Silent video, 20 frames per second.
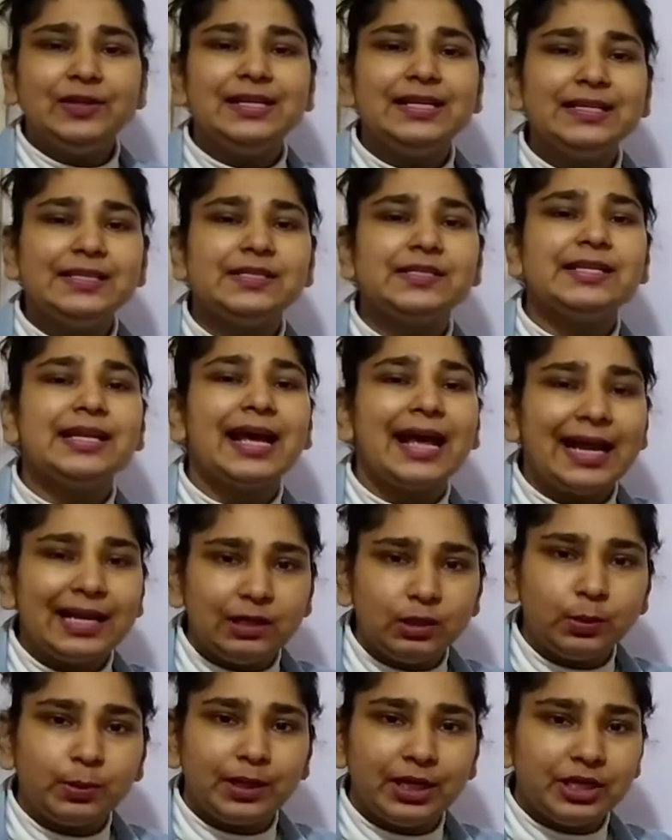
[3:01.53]
list
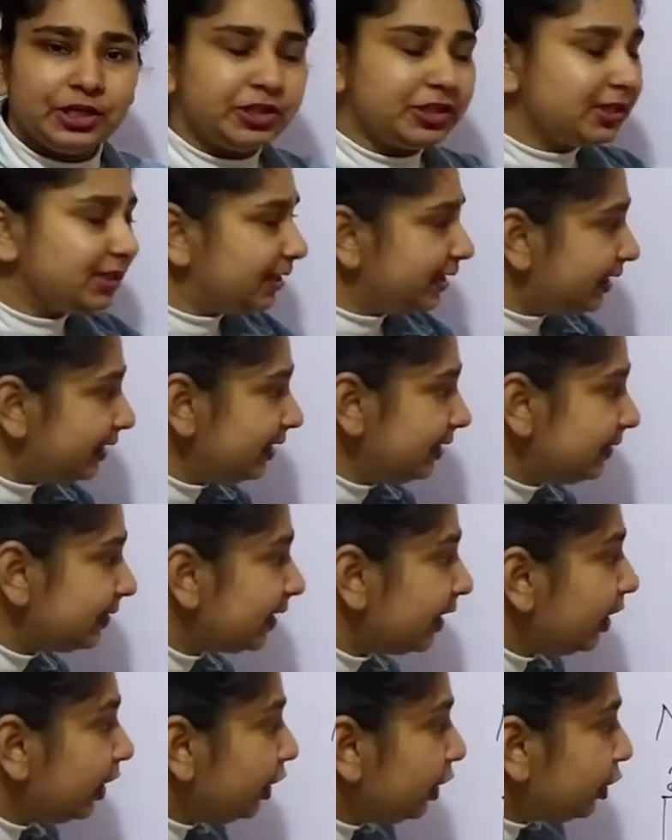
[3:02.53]
allocation is
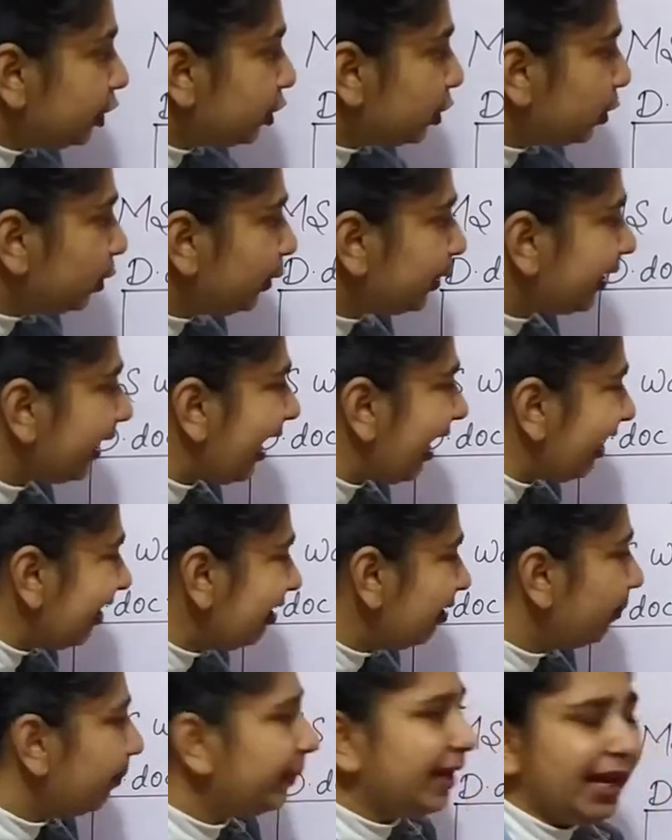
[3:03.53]
you
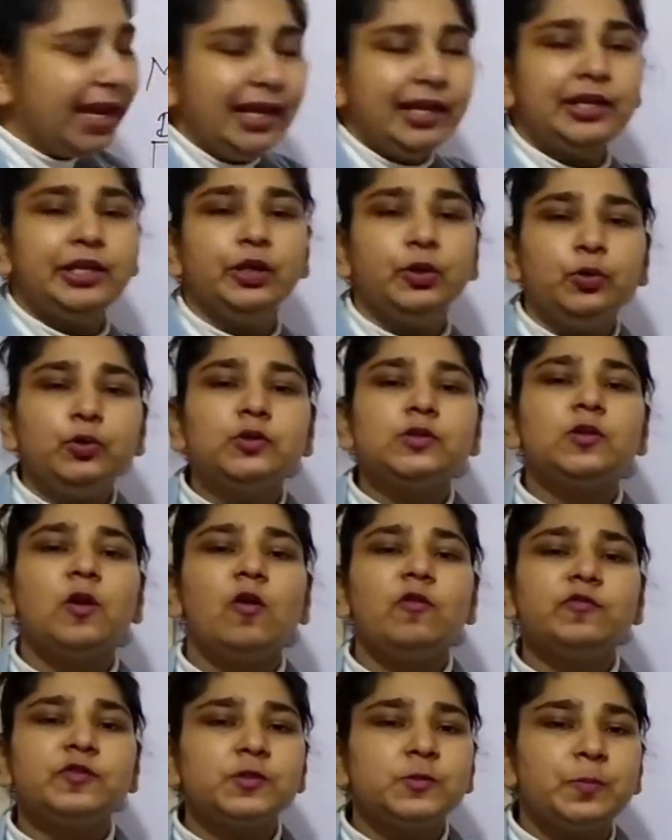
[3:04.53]
can make use
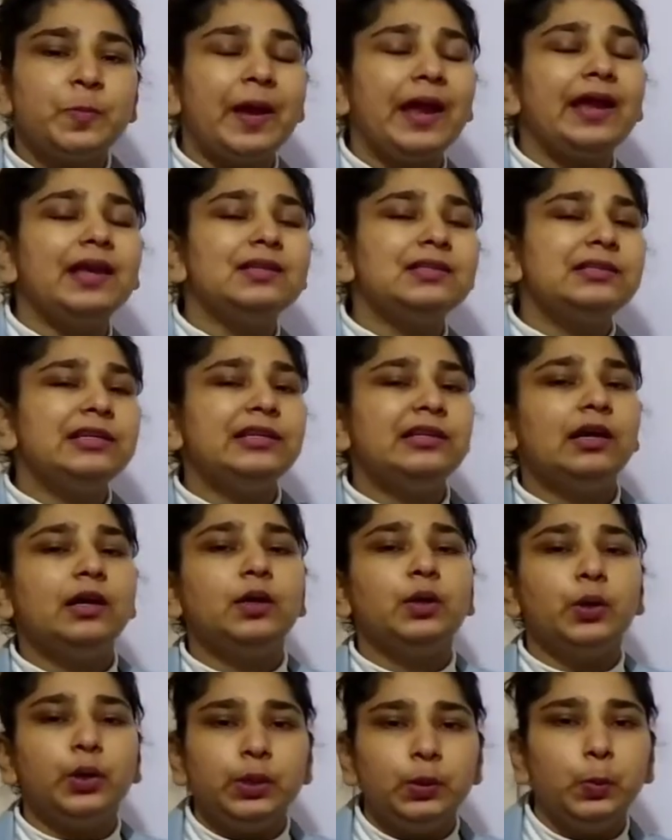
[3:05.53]
of space in
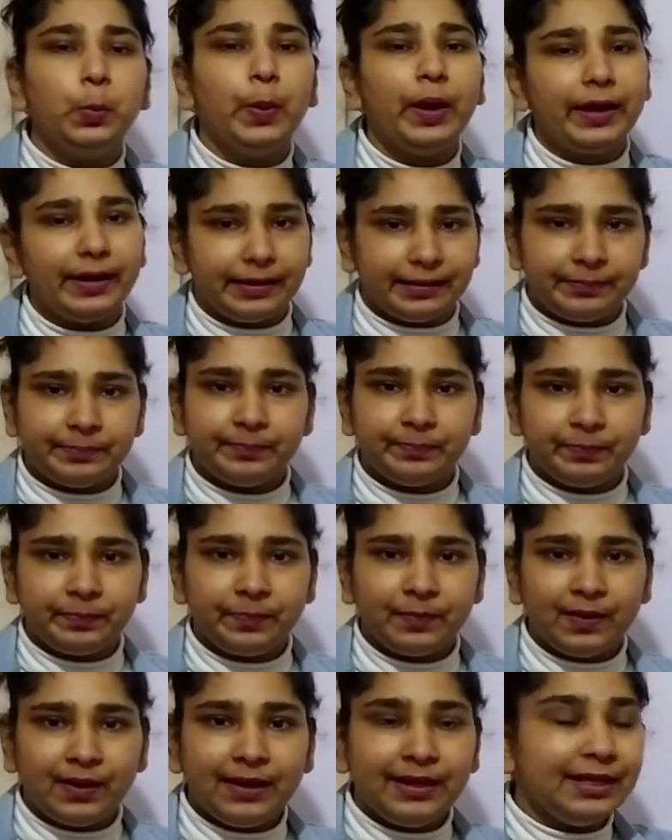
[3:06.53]
a good way
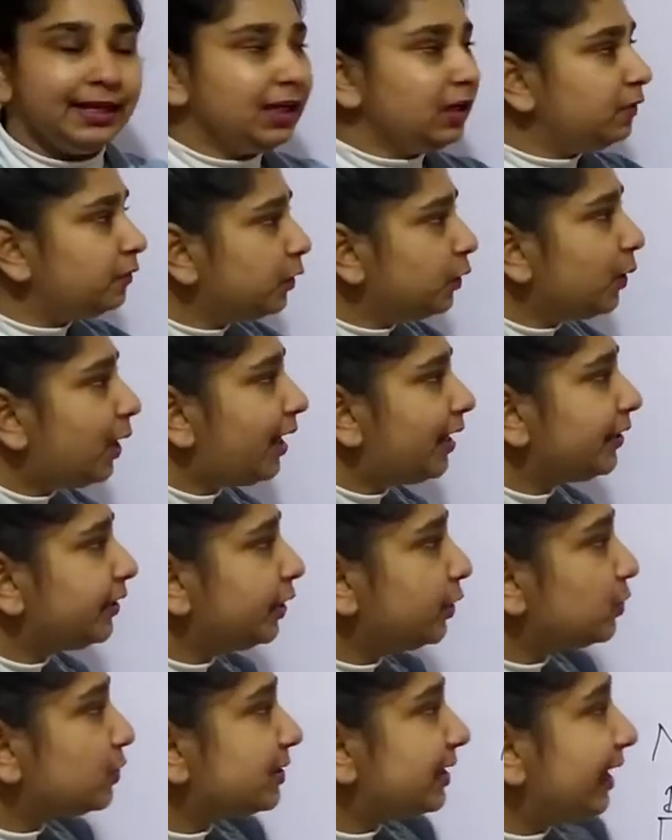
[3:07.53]
if you
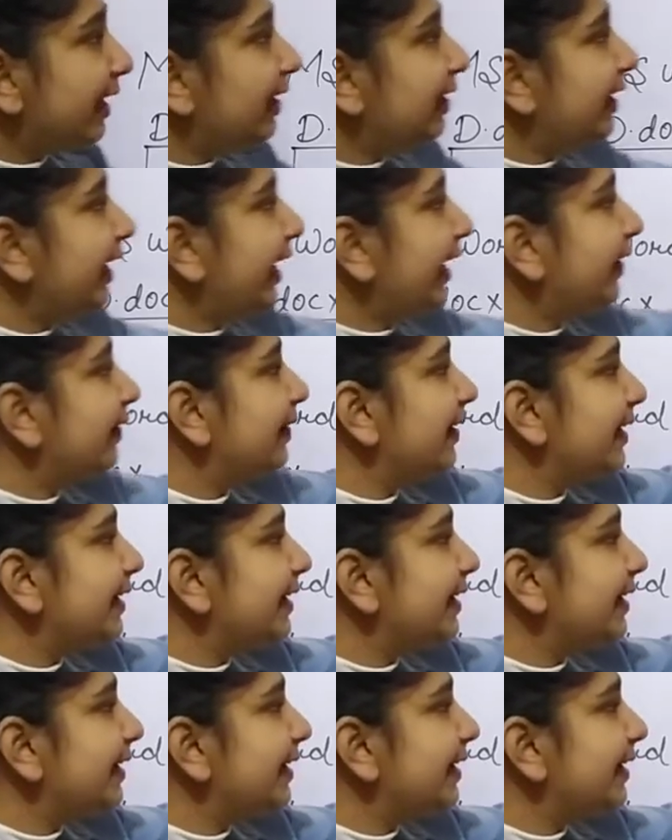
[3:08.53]
are using linked